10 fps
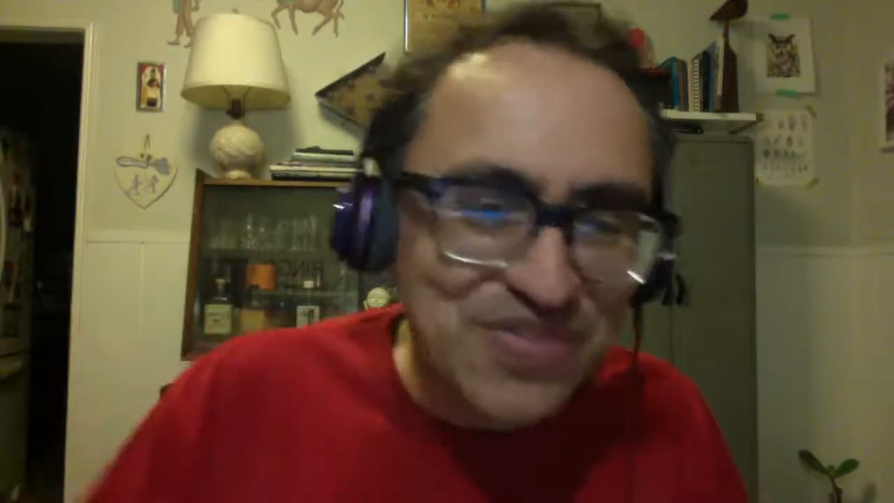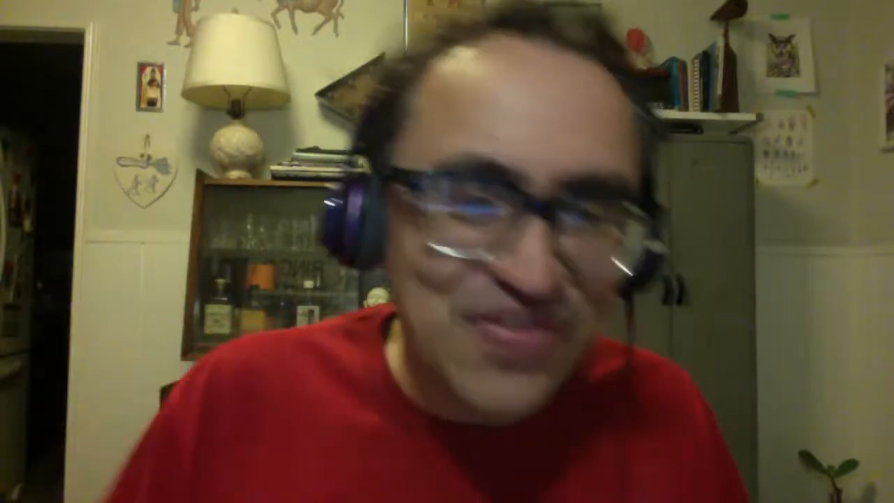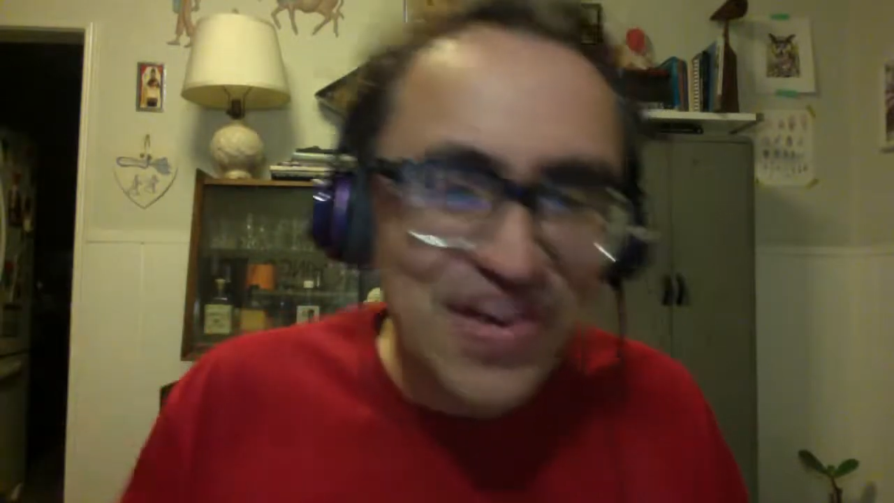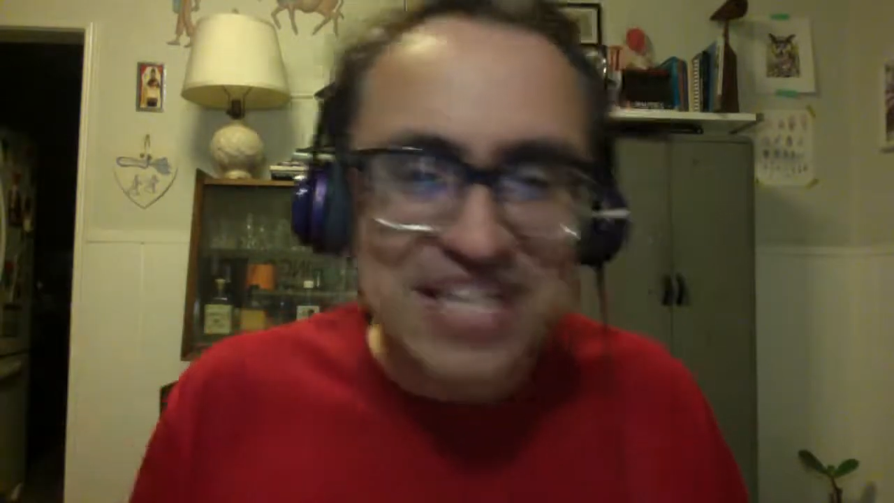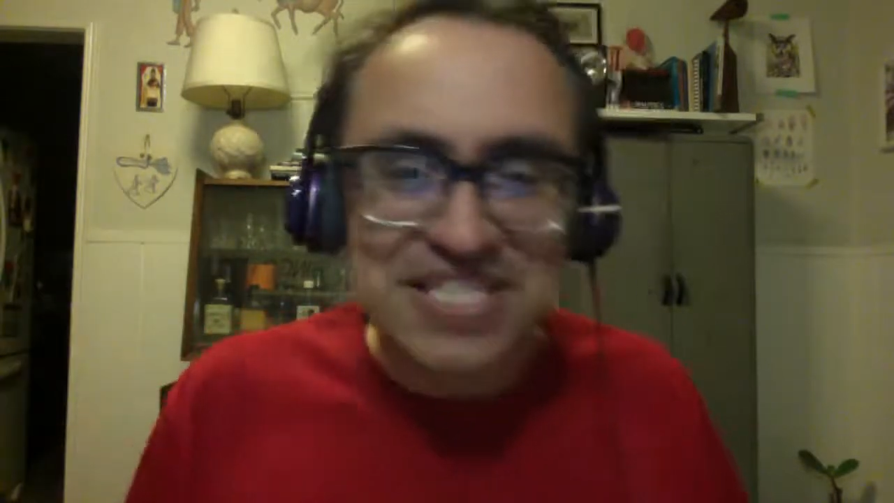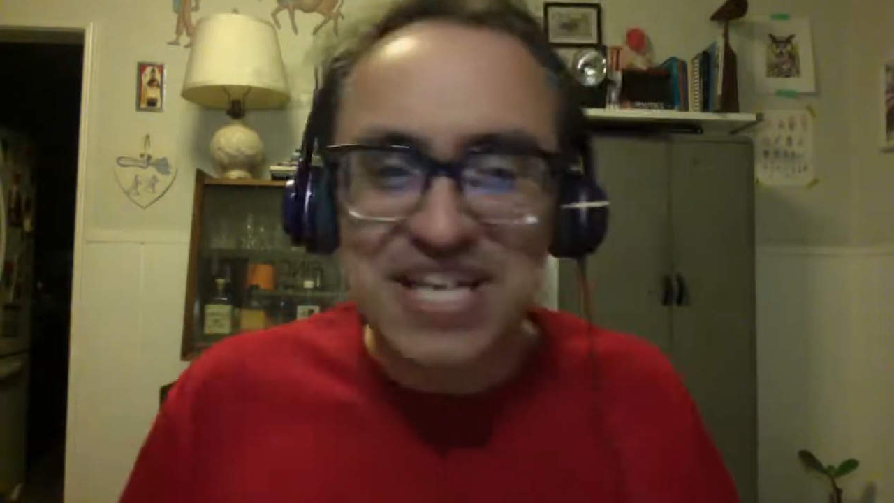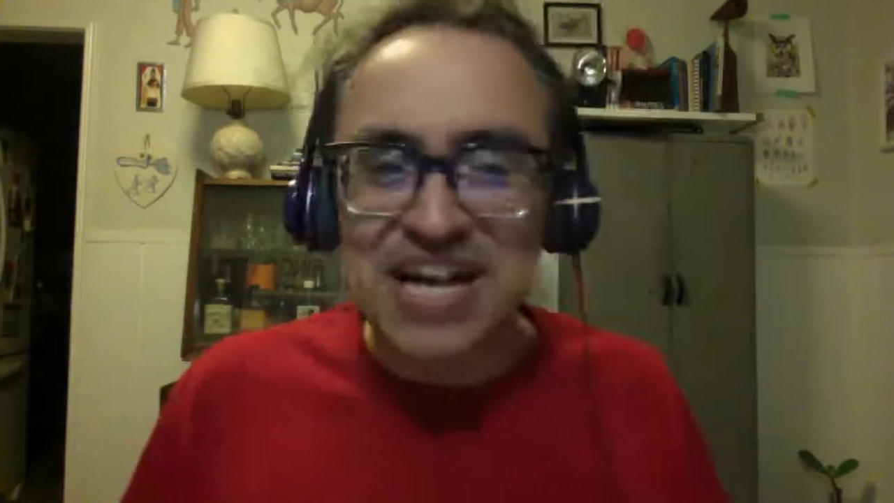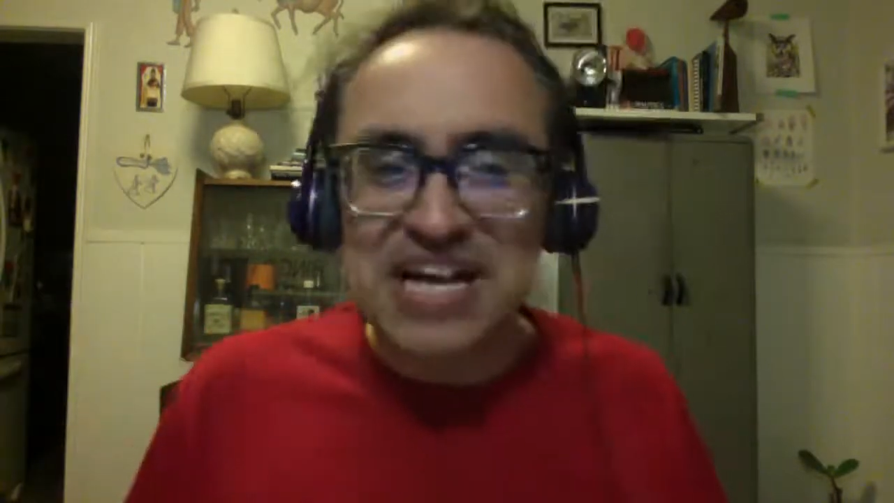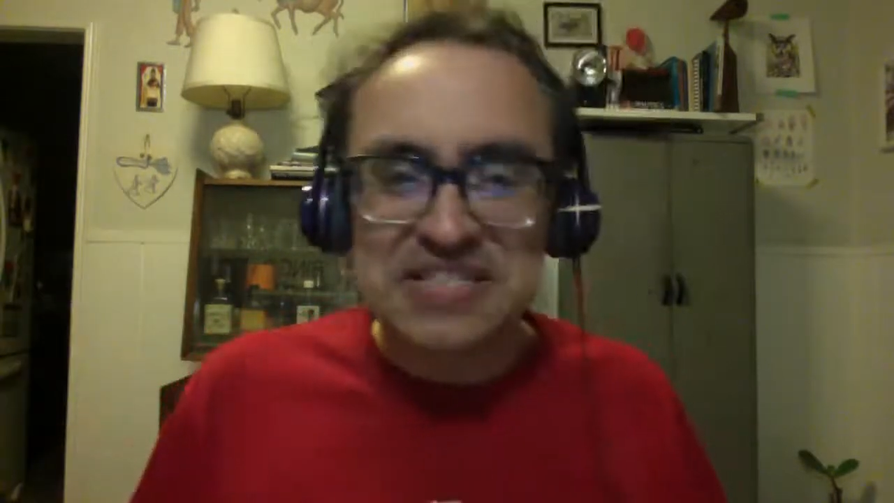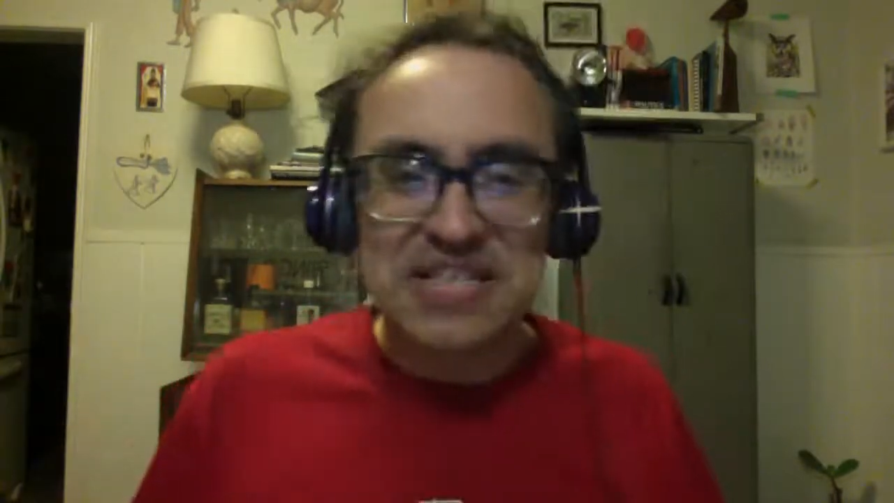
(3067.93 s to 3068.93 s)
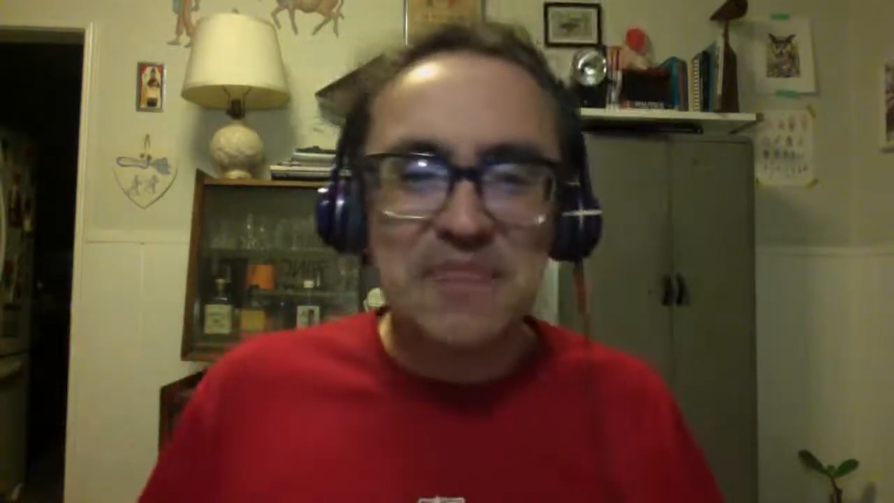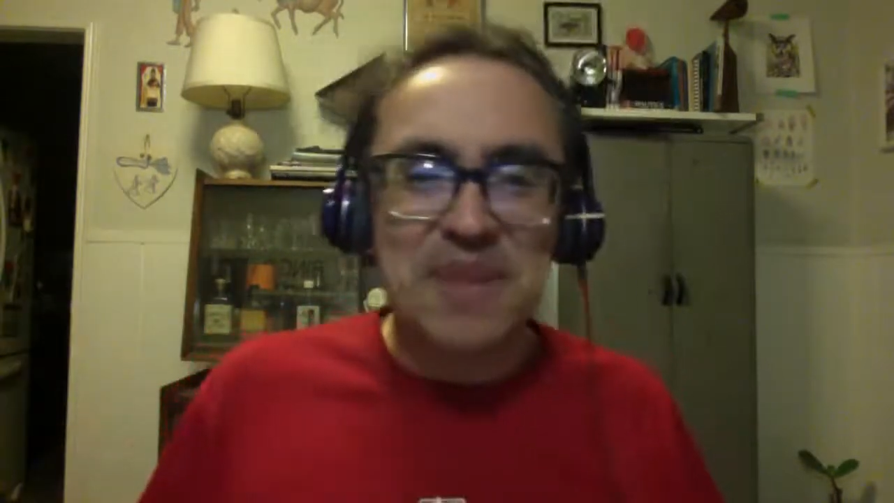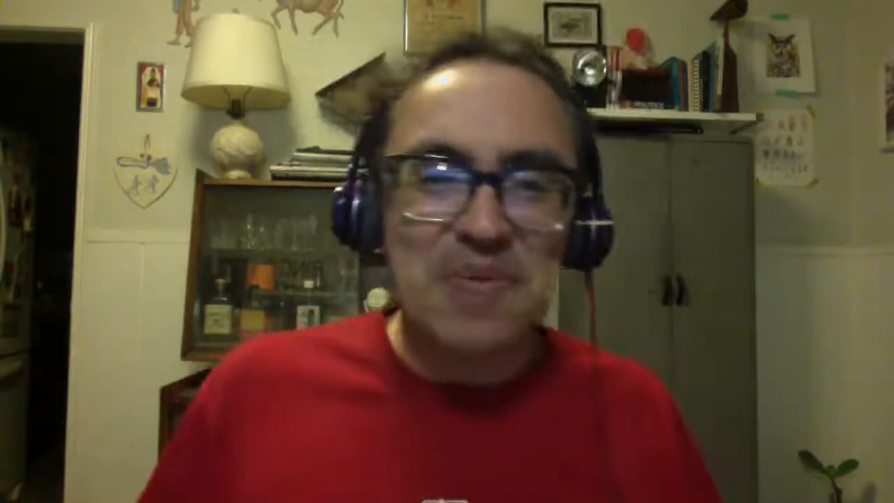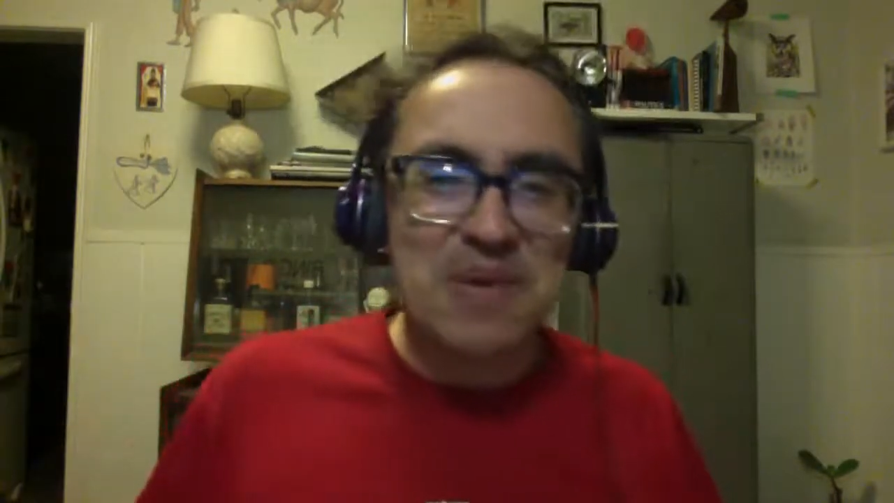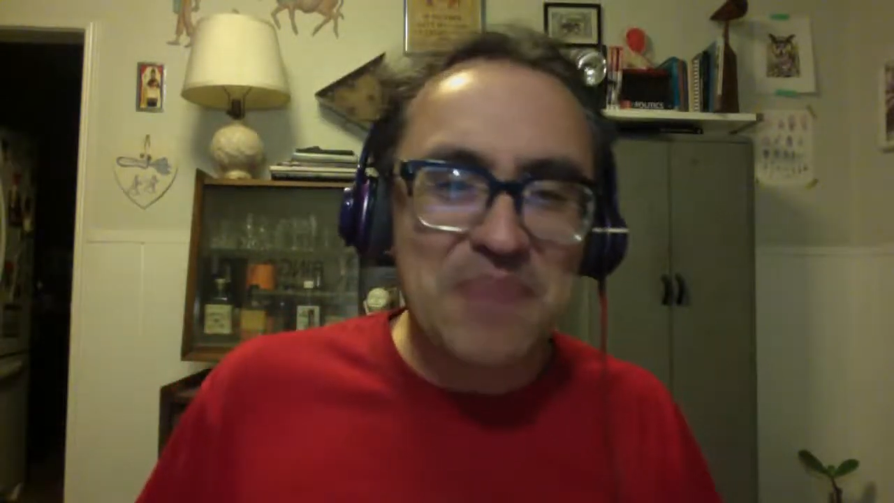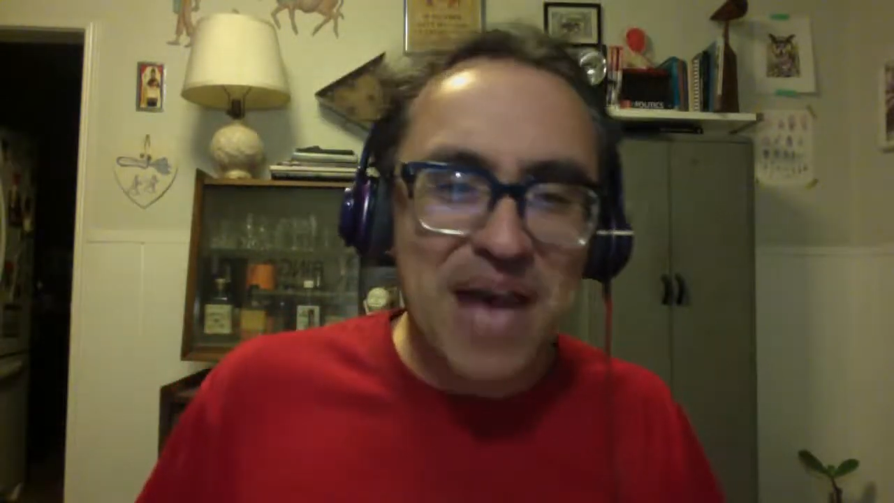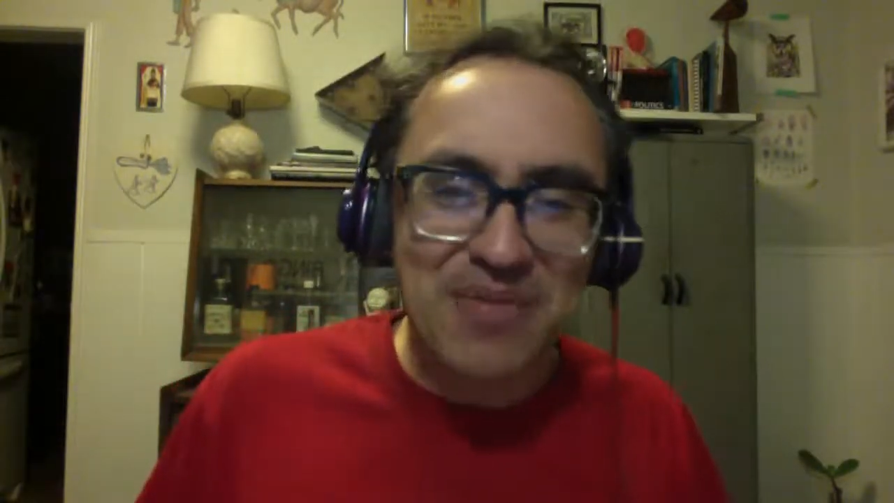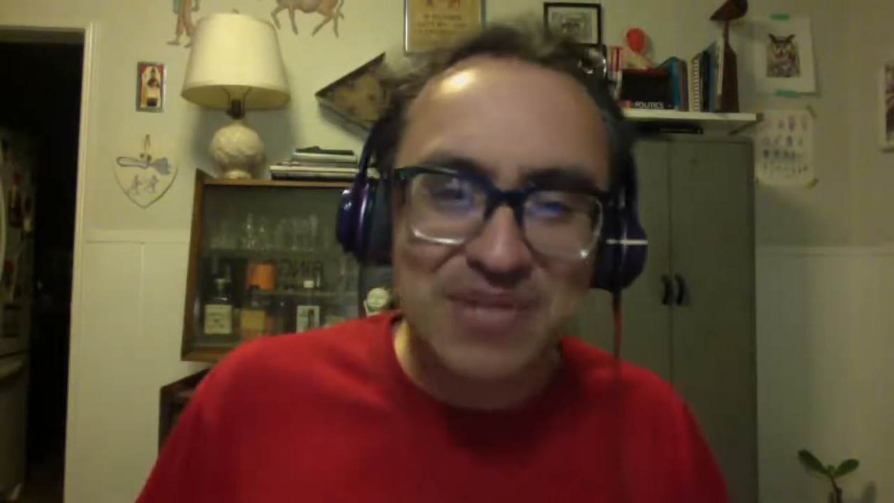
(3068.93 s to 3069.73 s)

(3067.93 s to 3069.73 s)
fucking song except maybe Matt,